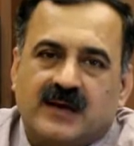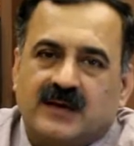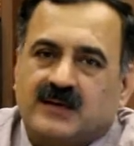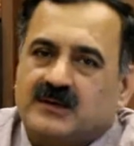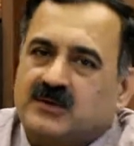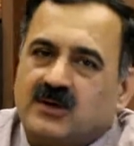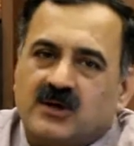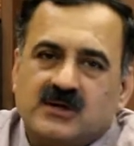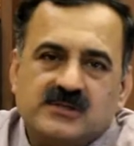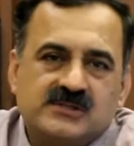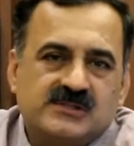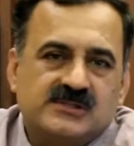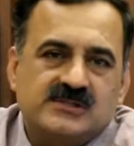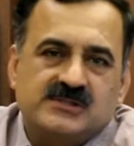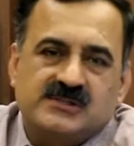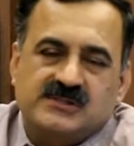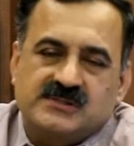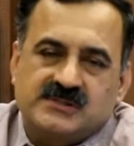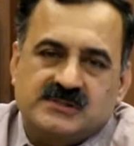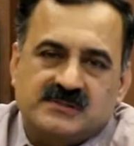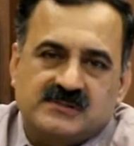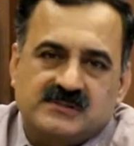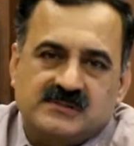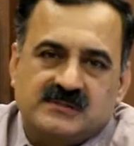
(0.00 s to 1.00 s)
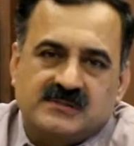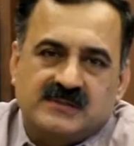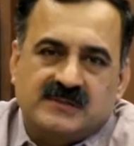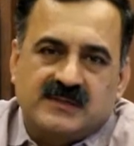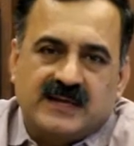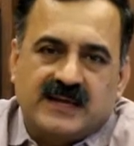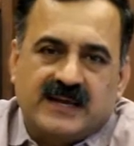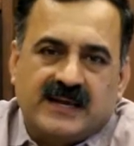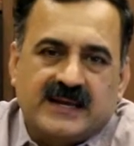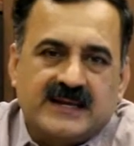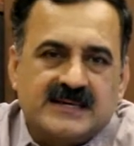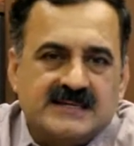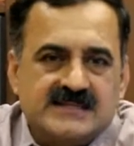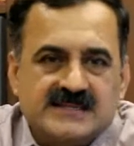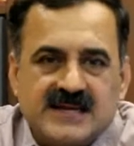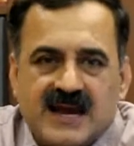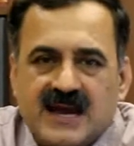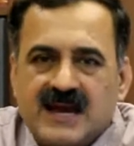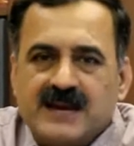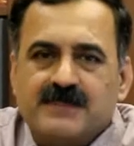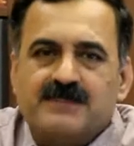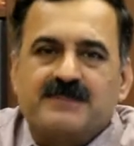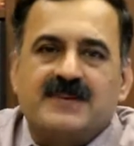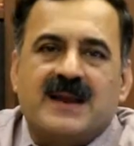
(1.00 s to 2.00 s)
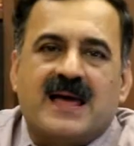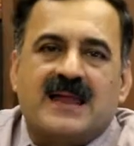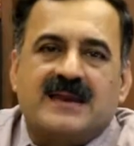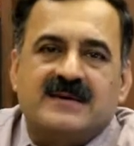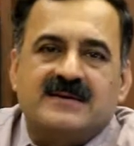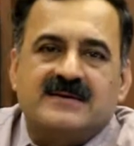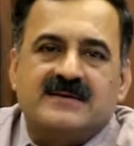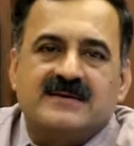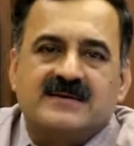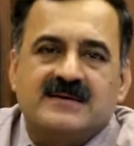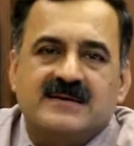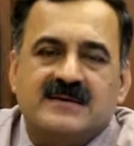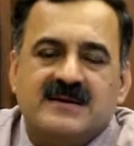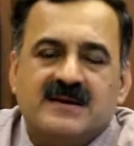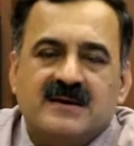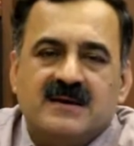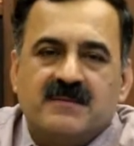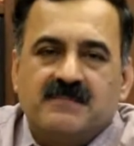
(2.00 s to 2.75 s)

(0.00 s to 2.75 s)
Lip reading: Across the entire planet,